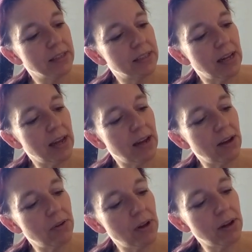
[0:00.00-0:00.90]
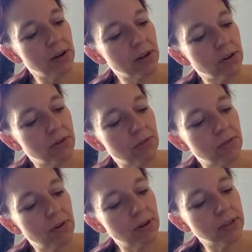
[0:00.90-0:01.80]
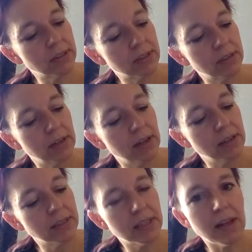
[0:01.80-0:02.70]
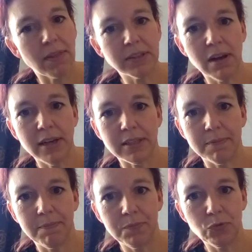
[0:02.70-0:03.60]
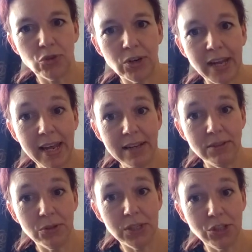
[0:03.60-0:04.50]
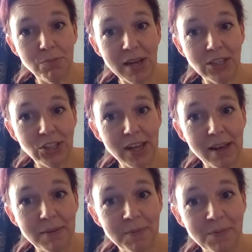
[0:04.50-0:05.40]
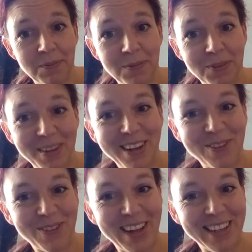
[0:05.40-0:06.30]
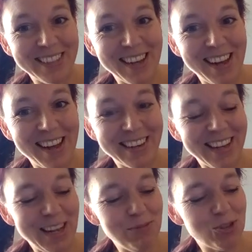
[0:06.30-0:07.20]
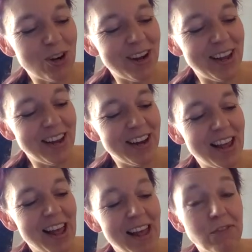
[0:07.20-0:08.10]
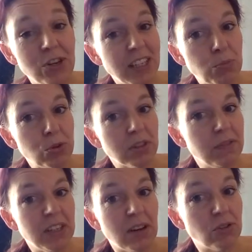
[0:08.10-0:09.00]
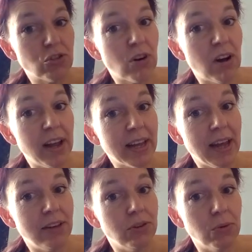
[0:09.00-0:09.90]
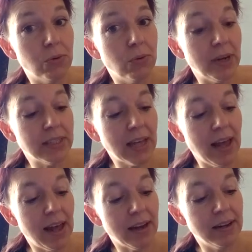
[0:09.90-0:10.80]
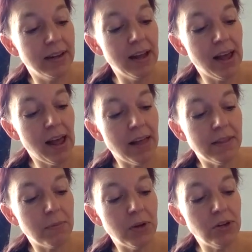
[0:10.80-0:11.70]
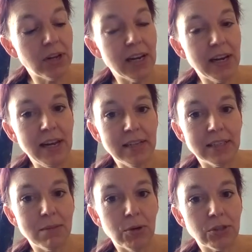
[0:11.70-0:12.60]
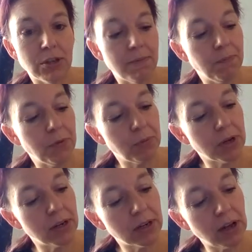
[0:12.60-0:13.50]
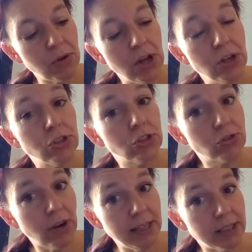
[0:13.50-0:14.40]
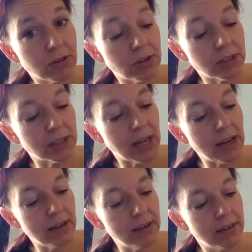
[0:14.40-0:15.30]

down and across to the other side. Tricky? Or did you manage that? Well done, keep trying. If you need to pause the video and try again, you always can. And then when you get here to the bottom, we're going to go straight across again,